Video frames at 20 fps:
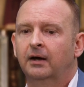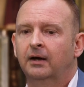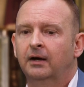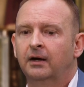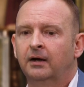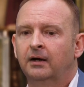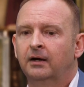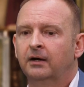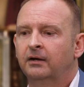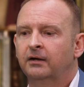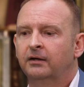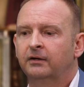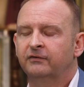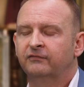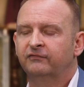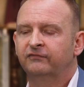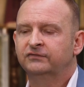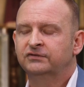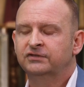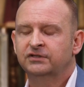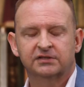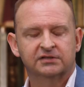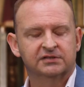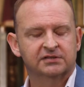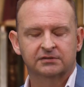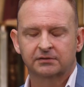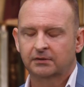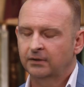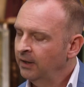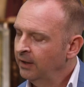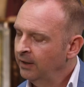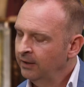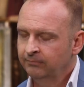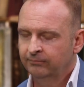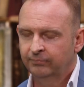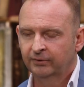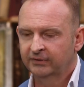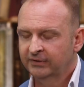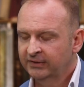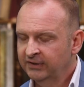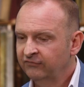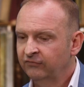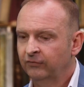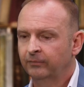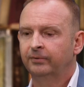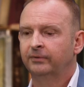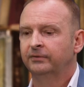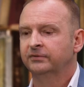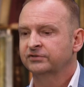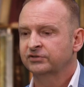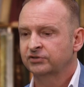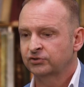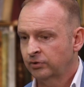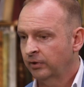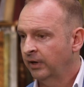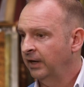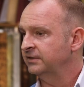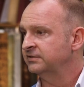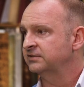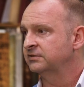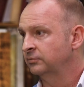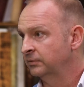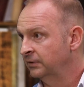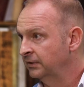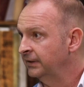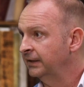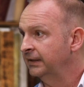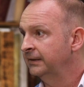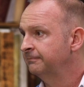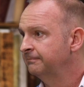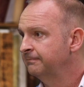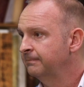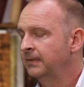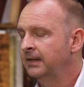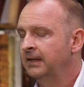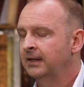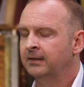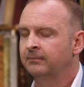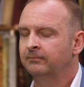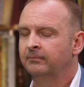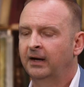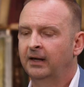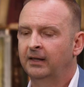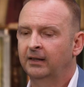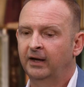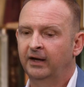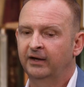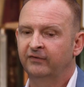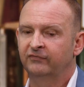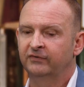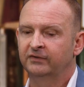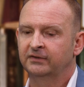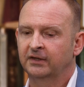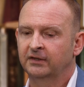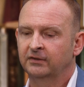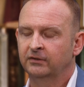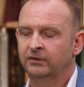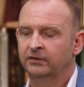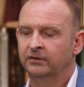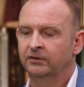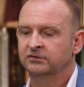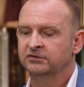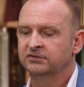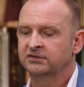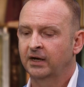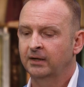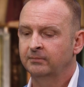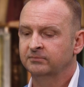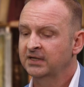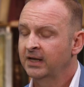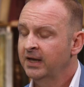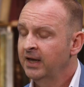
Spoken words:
of just unbelievable stress, really, in my life in those times.